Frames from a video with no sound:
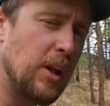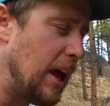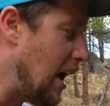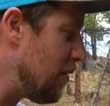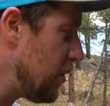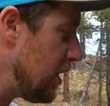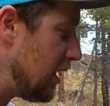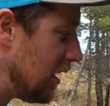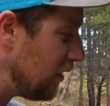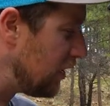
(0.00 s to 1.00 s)
that I have with
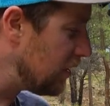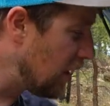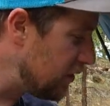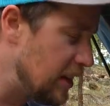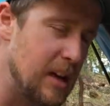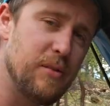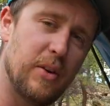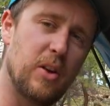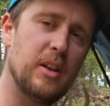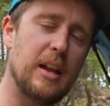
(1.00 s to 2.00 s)
it is it does get
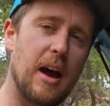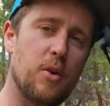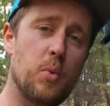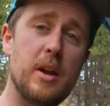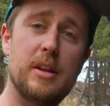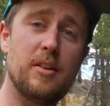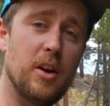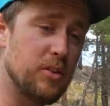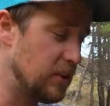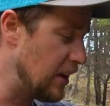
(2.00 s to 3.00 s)
fairly loud when it
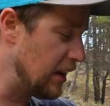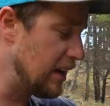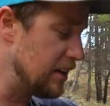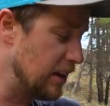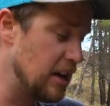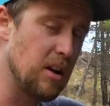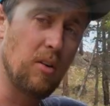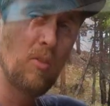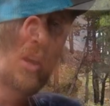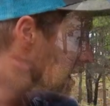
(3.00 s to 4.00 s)
does kick into gear.
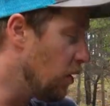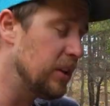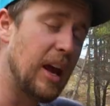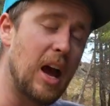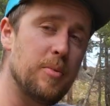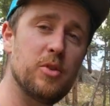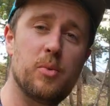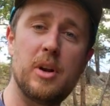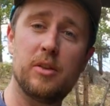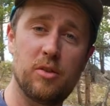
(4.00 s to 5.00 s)
It only happens
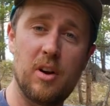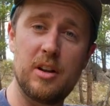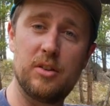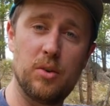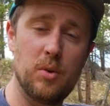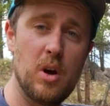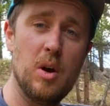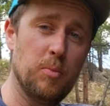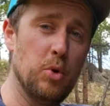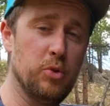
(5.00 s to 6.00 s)
when it's trying to
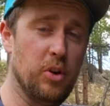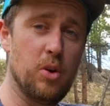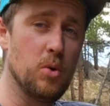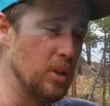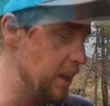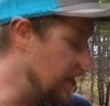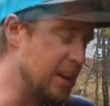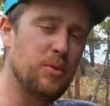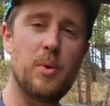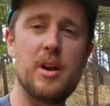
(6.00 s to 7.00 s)
boost the cooling.
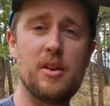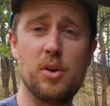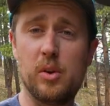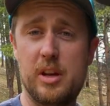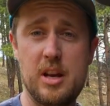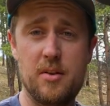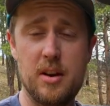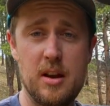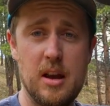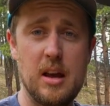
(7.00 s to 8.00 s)
That's when you'll hear
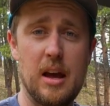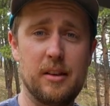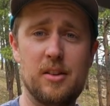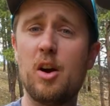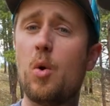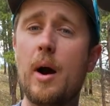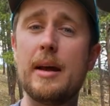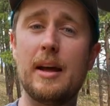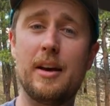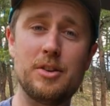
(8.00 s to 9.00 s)
it. It's not
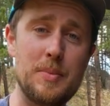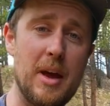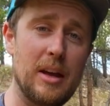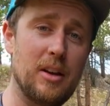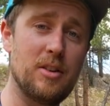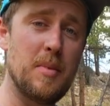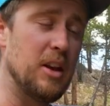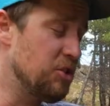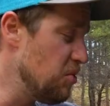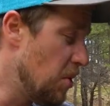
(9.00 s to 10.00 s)
quite like a Dometic. A
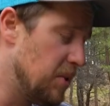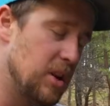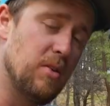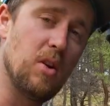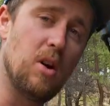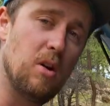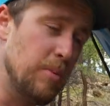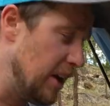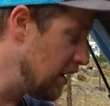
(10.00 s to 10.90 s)
Dometic you won't hear at all, but